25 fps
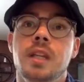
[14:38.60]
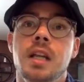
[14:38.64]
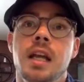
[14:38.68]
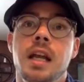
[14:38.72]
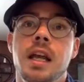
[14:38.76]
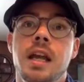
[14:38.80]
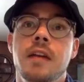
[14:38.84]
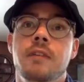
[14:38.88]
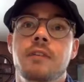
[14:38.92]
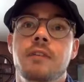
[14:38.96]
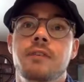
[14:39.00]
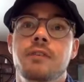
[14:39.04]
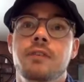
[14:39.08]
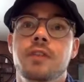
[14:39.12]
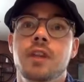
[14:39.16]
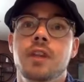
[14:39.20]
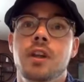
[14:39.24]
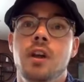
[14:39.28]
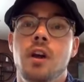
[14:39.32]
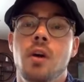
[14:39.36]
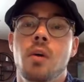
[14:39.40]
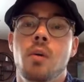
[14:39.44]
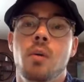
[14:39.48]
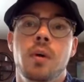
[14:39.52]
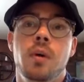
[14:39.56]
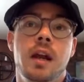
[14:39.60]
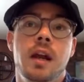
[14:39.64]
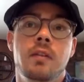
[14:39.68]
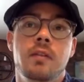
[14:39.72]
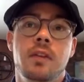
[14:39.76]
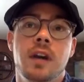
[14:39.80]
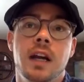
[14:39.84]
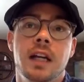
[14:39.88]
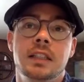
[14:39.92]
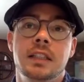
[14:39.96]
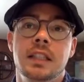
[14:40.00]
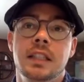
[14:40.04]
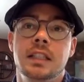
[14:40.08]
If, whenever
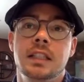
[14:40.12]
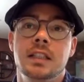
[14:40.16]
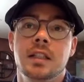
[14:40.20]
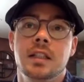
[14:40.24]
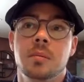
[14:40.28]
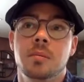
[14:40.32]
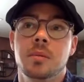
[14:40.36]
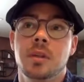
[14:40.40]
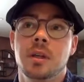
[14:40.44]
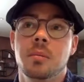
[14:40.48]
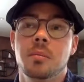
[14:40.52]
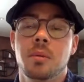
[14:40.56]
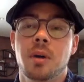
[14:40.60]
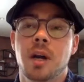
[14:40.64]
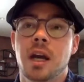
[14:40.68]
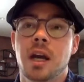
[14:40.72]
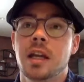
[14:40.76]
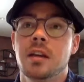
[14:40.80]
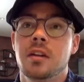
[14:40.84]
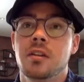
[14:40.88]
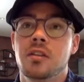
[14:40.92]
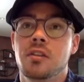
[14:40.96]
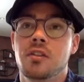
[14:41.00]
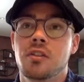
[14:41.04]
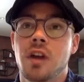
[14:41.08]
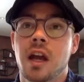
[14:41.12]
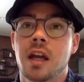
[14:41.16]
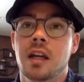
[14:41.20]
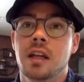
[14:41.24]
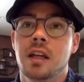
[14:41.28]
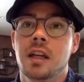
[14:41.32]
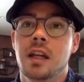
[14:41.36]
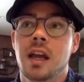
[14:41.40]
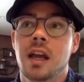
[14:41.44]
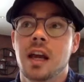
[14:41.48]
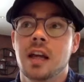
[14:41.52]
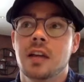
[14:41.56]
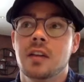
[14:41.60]
I see something bright and
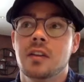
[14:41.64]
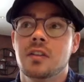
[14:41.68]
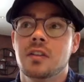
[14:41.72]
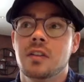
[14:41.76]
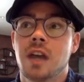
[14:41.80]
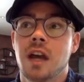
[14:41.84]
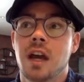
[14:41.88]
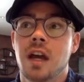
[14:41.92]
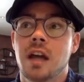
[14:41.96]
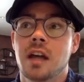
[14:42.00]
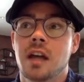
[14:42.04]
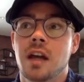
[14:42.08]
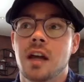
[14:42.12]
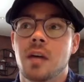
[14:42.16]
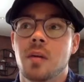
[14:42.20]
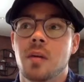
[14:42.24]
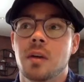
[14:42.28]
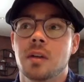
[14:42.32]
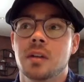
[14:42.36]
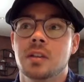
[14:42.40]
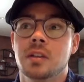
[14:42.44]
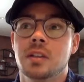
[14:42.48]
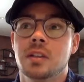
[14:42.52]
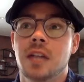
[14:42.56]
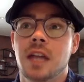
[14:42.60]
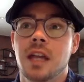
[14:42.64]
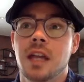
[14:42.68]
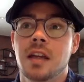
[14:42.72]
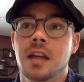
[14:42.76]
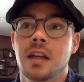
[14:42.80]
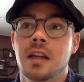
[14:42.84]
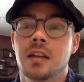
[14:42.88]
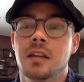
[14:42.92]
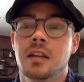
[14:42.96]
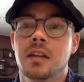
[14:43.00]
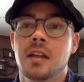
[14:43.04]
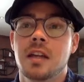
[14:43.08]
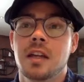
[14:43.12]
shiny, I decide I want to take
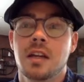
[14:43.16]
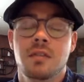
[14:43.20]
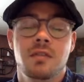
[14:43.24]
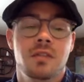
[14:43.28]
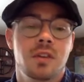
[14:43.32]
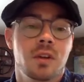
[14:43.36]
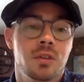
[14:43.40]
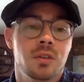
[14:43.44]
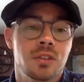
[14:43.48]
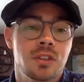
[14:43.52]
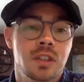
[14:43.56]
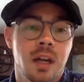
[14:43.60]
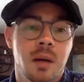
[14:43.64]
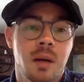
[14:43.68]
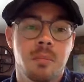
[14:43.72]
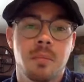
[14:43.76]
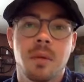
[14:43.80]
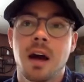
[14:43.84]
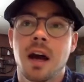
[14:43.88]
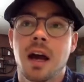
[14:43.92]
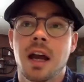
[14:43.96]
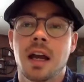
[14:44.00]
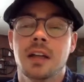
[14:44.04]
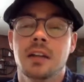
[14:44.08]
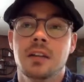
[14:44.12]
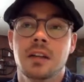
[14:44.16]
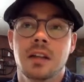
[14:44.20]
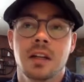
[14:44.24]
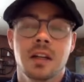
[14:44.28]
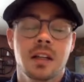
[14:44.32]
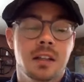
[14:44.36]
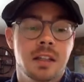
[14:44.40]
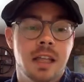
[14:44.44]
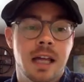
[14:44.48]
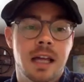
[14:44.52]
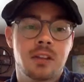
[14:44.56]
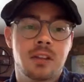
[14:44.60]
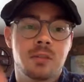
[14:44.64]
it, even though it's not mine,
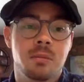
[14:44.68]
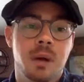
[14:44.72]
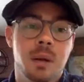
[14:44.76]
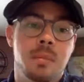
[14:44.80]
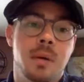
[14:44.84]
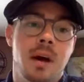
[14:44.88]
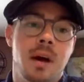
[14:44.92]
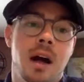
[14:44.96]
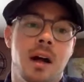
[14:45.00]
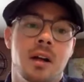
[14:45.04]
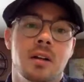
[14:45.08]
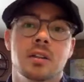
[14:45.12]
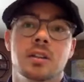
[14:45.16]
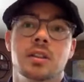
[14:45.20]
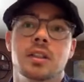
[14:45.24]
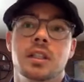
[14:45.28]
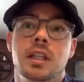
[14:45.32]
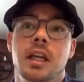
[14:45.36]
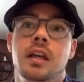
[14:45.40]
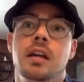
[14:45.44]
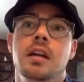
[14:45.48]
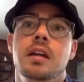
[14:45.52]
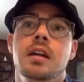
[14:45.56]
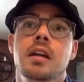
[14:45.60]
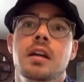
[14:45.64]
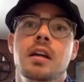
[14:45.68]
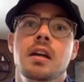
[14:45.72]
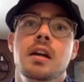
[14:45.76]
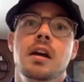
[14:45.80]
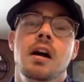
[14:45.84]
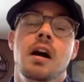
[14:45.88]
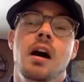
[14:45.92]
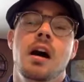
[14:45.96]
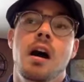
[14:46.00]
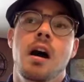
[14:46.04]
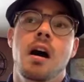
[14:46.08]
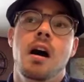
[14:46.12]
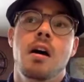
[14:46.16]
that's my policy.
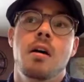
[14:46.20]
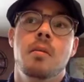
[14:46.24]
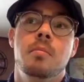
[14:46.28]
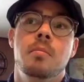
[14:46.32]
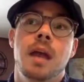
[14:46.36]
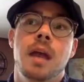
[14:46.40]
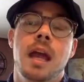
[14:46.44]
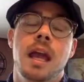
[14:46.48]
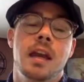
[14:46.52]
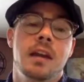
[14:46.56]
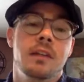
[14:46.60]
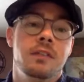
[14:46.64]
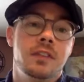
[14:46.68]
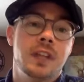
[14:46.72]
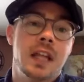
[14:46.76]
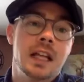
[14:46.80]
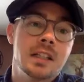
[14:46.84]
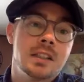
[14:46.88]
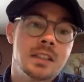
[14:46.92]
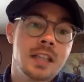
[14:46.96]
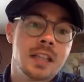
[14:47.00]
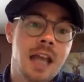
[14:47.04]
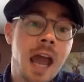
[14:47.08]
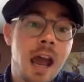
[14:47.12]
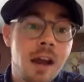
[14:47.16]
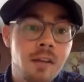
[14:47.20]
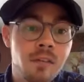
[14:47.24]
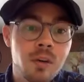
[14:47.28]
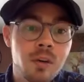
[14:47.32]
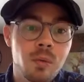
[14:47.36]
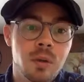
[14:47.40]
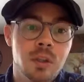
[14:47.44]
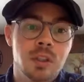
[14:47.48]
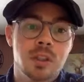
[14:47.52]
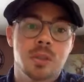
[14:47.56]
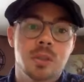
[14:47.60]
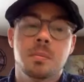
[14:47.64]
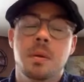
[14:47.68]
And if that's
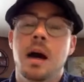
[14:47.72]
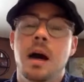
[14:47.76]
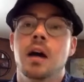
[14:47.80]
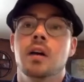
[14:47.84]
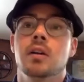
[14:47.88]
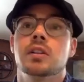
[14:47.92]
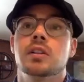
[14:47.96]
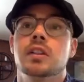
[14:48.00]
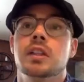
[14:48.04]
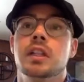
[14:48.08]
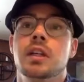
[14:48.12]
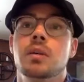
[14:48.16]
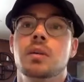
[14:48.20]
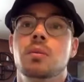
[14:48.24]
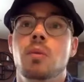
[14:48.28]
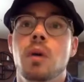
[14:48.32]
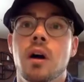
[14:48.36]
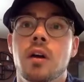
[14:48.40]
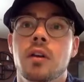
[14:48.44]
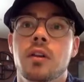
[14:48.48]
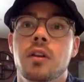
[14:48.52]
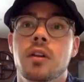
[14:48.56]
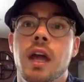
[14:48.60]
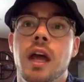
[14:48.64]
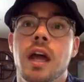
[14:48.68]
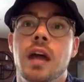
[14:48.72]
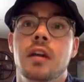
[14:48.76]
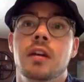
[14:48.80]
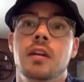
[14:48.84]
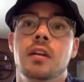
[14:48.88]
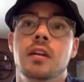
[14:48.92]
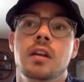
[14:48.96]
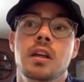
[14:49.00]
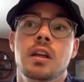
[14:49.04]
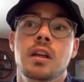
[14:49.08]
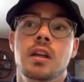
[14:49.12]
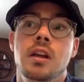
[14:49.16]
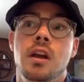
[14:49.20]
everyone's policy, well, then,
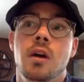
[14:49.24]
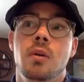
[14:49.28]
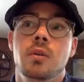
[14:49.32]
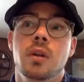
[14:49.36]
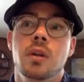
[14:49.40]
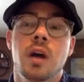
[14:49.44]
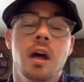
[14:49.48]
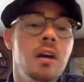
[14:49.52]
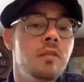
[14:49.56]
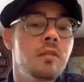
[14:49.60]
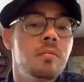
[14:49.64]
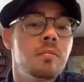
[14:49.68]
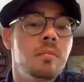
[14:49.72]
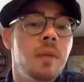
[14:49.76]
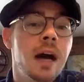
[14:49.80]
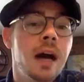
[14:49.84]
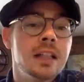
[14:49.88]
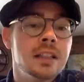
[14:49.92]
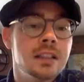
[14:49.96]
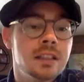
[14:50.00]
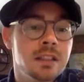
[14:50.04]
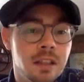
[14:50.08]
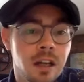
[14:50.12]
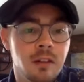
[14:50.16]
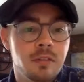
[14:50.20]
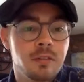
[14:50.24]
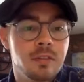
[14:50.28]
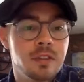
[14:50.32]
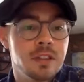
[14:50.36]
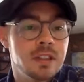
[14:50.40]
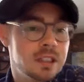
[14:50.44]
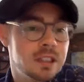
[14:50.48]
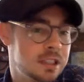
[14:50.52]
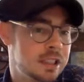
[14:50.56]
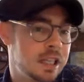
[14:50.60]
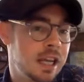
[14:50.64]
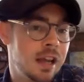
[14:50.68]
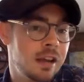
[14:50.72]
none of my stuff is
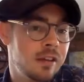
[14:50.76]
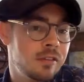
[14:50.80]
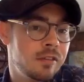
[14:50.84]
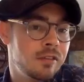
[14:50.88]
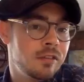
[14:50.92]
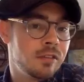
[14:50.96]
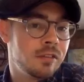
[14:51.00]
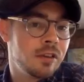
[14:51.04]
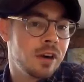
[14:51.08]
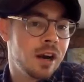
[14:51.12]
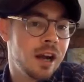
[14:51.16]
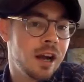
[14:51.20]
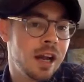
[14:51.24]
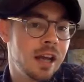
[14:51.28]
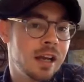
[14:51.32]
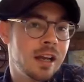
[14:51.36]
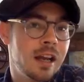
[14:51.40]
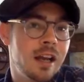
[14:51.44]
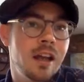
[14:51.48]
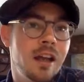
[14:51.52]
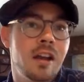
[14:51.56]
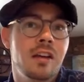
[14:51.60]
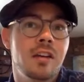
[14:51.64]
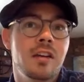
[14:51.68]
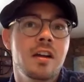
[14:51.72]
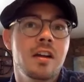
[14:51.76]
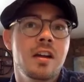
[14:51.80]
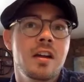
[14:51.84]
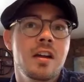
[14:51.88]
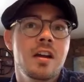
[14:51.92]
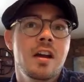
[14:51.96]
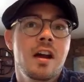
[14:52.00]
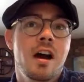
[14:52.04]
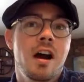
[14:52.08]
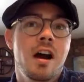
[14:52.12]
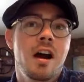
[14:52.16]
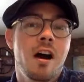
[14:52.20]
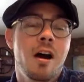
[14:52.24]
safe, right? And
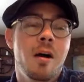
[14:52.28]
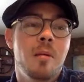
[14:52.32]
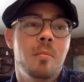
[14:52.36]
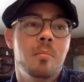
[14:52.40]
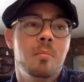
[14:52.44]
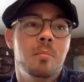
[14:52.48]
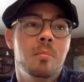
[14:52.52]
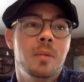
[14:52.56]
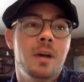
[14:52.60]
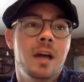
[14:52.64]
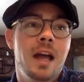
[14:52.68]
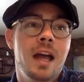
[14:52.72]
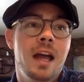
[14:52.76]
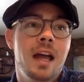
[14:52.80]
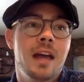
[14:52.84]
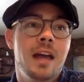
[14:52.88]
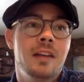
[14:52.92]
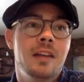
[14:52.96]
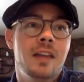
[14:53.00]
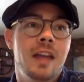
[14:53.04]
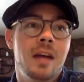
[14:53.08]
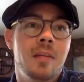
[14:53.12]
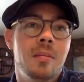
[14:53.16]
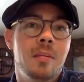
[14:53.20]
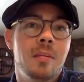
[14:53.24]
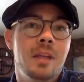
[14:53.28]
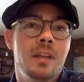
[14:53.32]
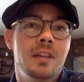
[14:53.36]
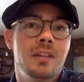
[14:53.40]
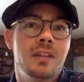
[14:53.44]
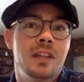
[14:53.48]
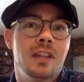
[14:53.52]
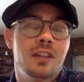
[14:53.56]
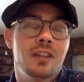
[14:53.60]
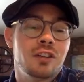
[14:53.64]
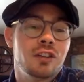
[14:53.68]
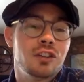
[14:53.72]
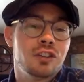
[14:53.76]
that means
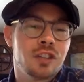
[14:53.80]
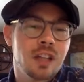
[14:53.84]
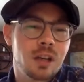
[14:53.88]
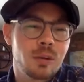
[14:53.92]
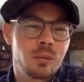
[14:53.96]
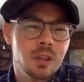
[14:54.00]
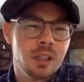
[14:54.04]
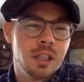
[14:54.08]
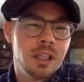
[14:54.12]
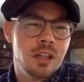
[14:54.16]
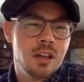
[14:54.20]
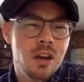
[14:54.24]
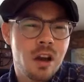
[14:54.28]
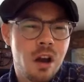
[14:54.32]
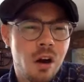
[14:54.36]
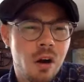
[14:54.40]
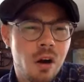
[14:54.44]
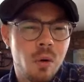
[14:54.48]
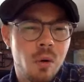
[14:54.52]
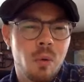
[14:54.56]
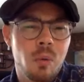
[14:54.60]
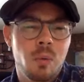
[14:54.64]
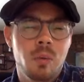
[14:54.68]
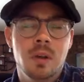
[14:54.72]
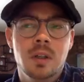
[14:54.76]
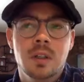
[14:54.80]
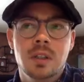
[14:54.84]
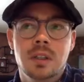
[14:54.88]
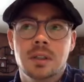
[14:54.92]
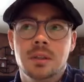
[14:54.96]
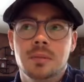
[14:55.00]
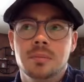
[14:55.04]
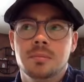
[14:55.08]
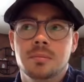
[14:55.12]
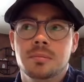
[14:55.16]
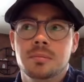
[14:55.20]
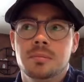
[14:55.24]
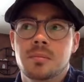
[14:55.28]
that there's like really no
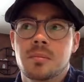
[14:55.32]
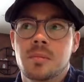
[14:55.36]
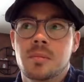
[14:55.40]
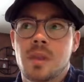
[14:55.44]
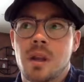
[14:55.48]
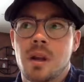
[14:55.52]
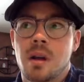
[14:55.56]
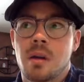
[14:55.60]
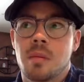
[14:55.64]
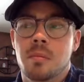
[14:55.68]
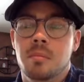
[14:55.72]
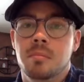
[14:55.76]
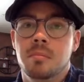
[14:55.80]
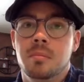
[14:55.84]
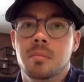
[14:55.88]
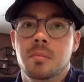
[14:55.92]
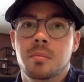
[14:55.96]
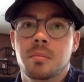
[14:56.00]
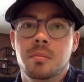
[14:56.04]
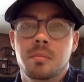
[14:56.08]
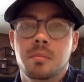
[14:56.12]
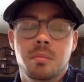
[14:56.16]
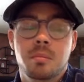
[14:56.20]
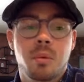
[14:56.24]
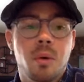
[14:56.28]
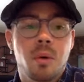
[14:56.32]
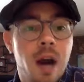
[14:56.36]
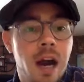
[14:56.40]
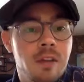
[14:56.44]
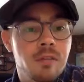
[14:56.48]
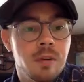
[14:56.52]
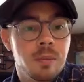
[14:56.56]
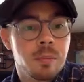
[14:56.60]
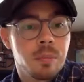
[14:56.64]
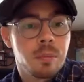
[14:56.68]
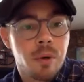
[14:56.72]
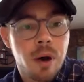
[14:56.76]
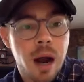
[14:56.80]

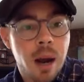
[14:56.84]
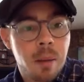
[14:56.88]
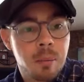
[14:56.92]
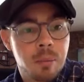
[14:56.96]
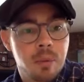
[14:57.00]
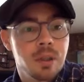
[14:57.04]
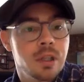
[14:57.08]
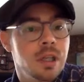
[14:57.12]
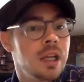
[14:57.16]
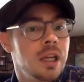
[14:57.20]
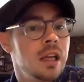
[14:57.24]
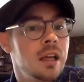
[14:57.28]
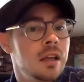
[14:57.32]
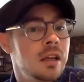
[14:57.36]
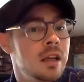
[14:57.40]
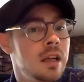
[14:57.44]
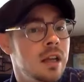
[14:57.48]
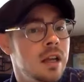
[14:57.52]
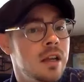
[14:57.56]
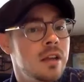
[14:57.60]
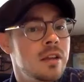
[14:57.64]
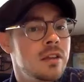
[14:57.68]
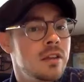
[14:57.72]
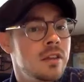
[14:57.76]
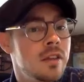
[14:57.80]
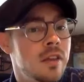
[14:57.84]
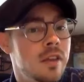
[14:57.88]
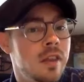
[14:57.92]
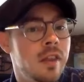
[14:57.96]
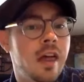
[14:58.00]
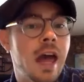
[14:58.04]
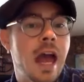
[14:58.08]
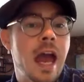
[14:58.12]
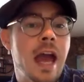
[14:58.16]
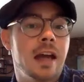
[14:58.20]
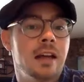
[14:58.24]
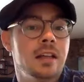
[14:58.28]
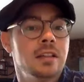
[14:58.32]
private property in
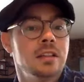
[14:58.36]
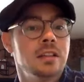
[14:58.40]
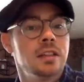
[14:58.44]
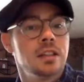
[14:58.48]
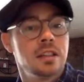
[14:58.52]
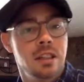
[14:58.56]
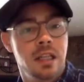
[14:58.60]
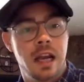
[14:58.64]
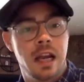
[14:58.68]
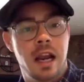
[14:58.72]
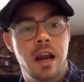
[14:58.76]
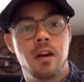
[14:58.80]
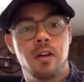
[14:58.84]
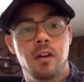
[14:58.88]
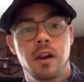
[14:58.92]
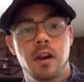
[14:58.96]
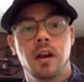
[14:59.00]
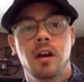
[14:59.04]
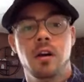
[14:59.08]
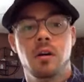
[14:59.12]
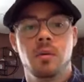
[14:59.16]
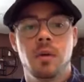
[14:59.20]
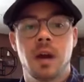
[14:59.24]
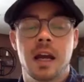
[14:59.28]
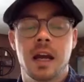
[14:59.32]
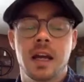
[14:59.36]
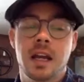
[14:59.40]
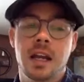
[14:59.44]
that scenario, right?